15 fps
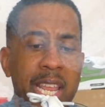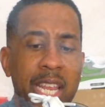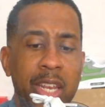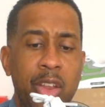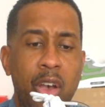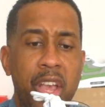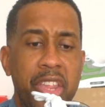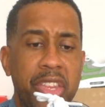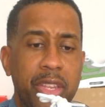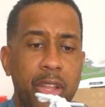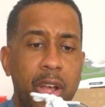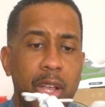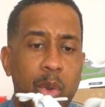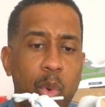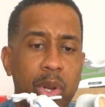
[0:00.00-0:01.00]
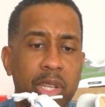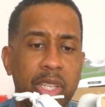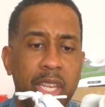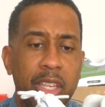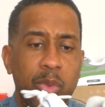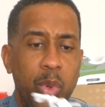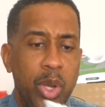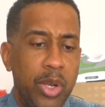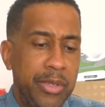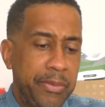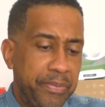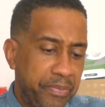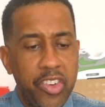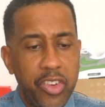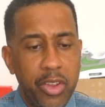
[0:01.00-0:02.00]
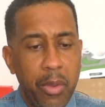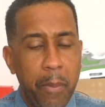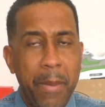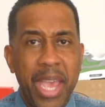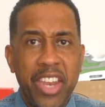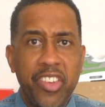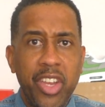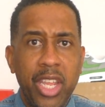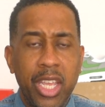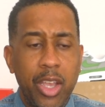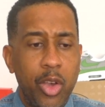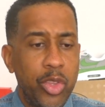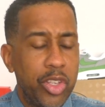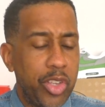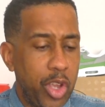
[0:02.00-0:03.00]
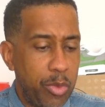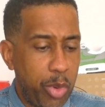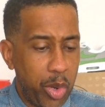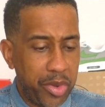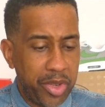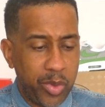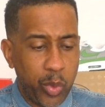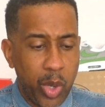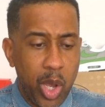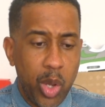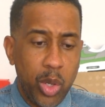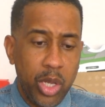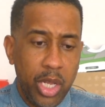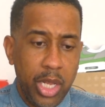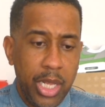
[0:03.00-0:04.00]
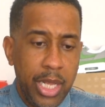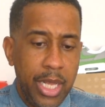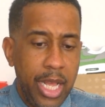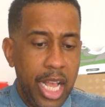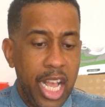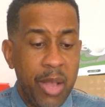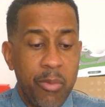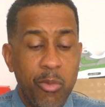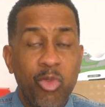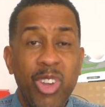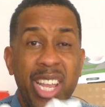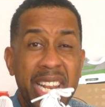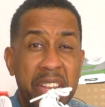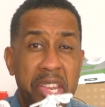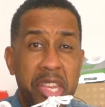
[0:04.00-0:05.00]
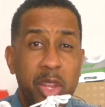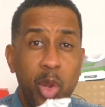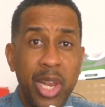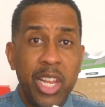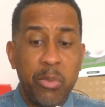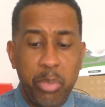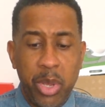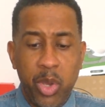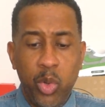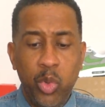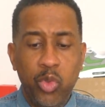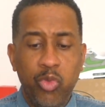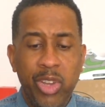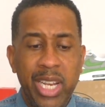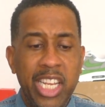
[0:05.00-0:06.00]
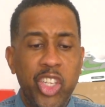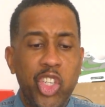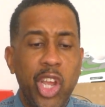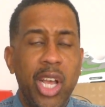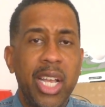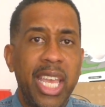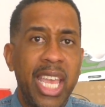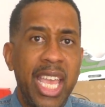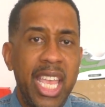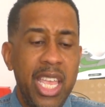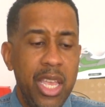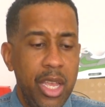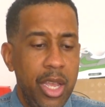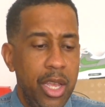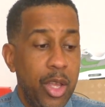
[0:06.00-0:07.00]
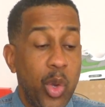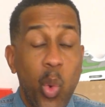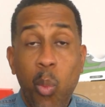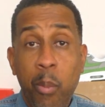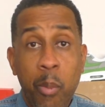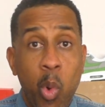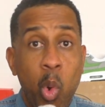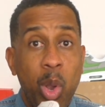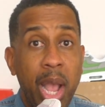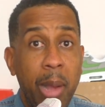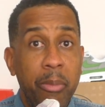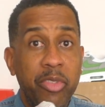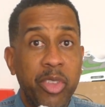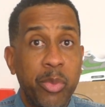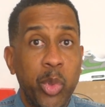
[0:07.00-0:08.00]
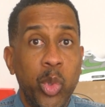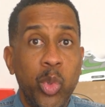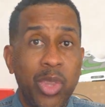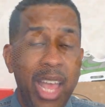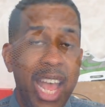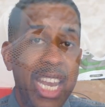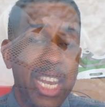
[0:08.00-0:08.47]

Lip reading: nice, high quality as well. Meshing on the toe box as well. Really solid build, really chunky, more comfortable than